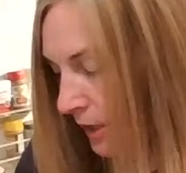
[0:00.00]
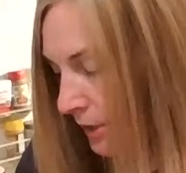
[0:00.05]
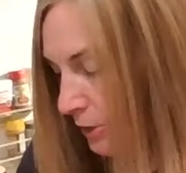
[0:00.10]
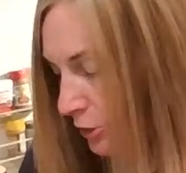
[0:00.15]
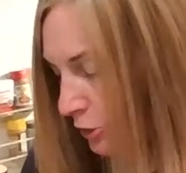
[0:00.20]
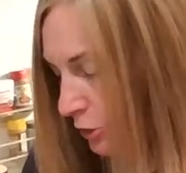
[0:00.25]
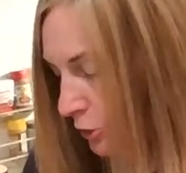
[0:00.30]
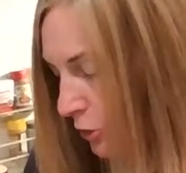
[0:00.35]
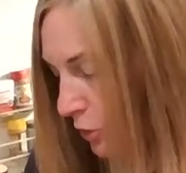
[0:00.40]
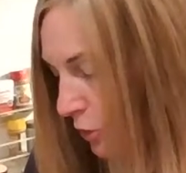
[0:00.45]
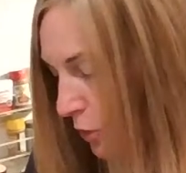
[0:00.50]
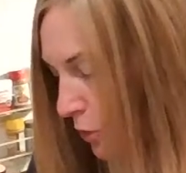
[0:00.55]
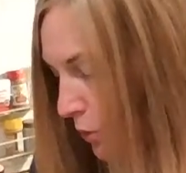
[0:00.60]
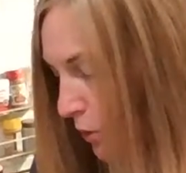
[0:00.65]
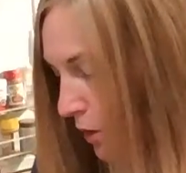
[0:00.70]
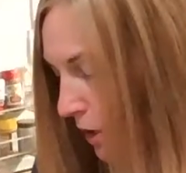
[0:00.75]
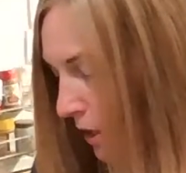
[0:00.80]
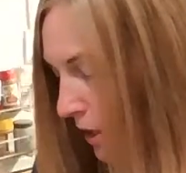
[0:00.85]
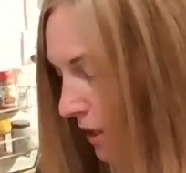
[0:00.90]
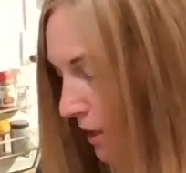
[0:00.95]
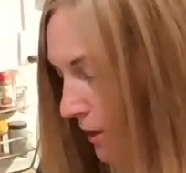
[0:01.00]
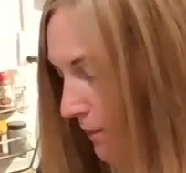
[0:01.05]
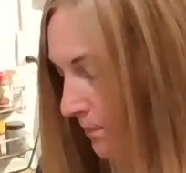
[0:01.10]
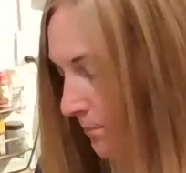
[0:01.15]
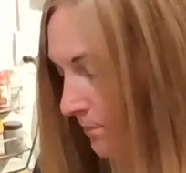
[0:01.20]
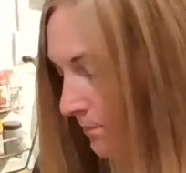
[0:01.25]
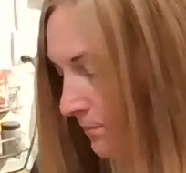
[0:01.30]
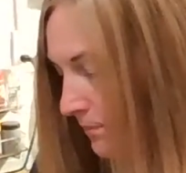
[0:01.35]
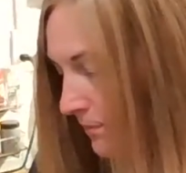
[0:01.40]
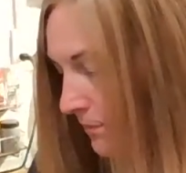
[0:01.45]

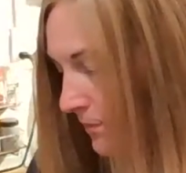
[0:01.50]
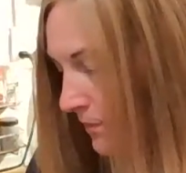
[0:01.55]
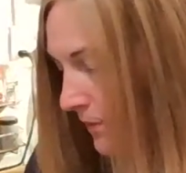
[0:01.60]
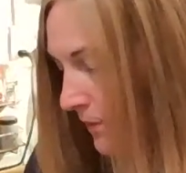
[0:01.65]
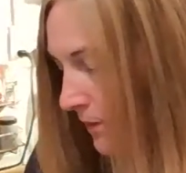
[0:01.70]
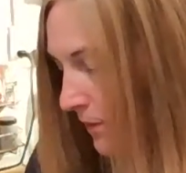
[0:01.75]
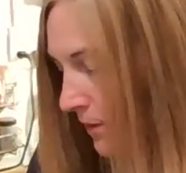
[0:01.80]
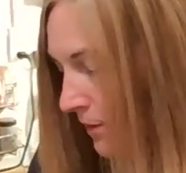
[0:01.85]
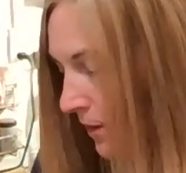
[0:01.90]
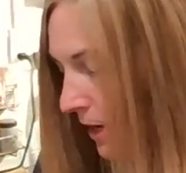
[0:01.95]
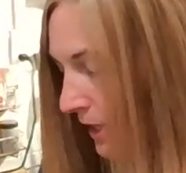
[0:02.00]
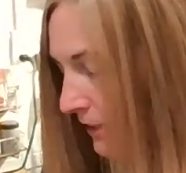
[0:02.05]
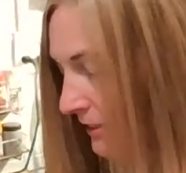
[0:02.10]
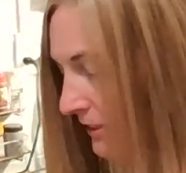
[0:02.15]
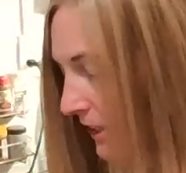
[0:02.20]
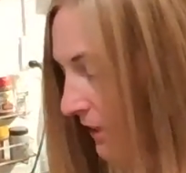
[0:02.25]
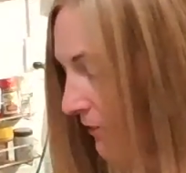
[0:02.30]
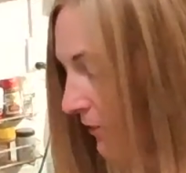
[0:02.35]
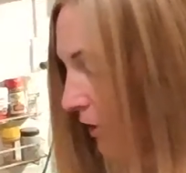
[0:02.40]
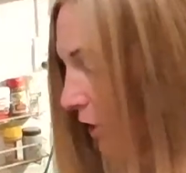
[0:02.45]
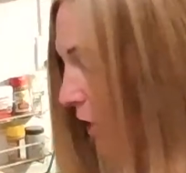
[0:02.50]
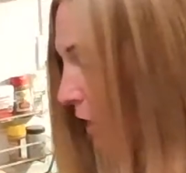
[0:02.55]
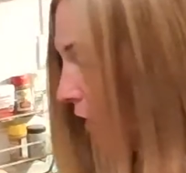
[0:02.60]
So I save